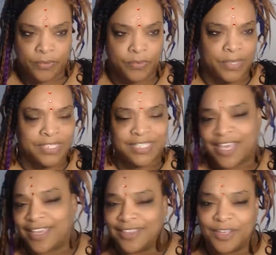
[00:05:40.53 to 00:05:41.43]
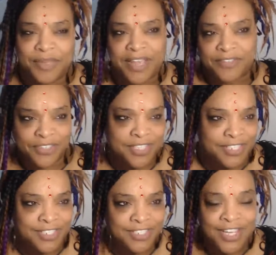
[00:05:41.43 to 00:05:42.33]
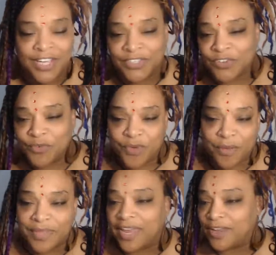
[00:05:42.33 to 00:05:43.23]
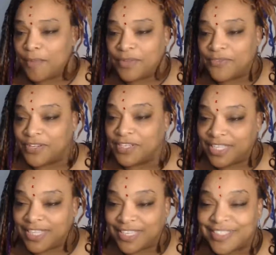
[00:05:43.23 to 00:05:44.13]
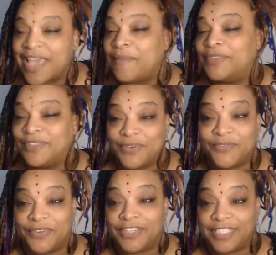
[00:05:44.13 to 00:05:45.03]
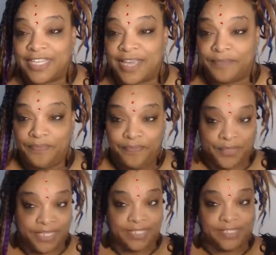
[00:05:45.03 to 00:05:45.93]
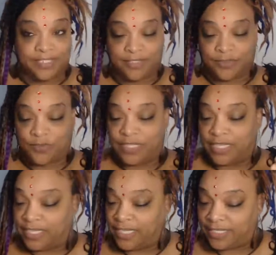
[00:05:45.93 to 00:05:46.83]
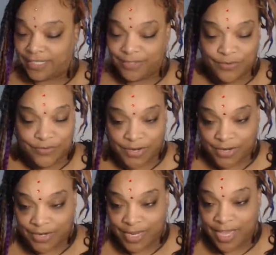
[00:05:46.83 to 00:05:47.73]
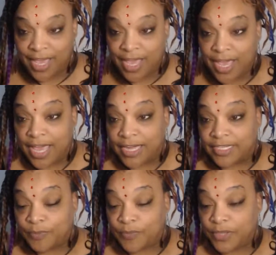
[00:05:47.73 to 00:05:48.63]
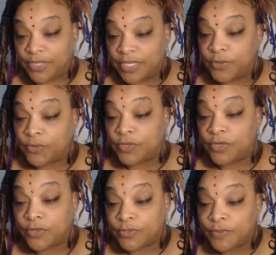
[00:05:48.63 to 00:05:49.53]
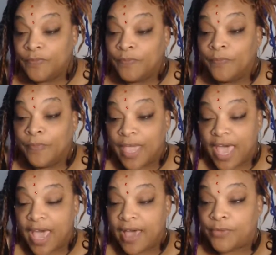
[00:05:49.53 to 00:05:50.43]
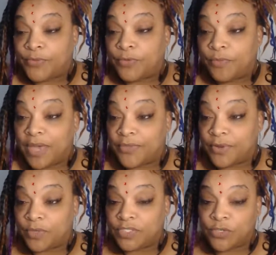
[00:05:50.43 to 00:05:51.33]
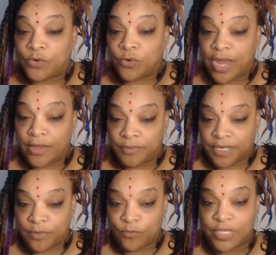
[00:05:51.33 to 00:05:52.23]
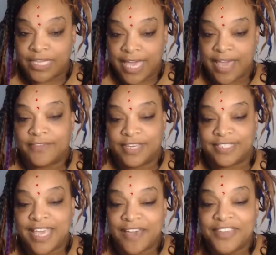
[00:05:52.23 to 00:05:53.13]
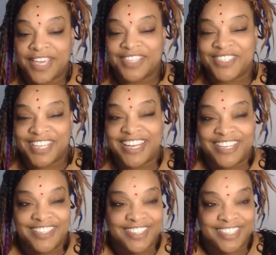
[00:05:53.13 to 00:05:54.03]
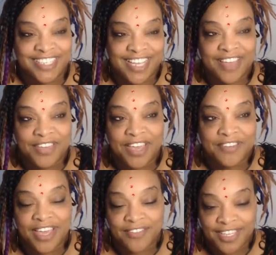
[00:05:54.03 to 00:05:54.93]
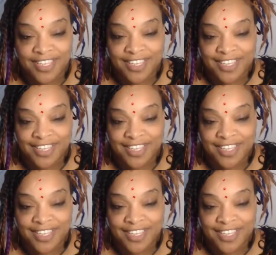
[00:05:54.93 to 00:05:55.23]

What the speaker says: it's like a little bit after lunch, so you've probably had a couple of funky things happen so far today. But let's just release it so far. Deep breath in through the nose, out through the mouth, and I want you to ground, become really heavy as you can in your seat. Heavy, heavy, heavy.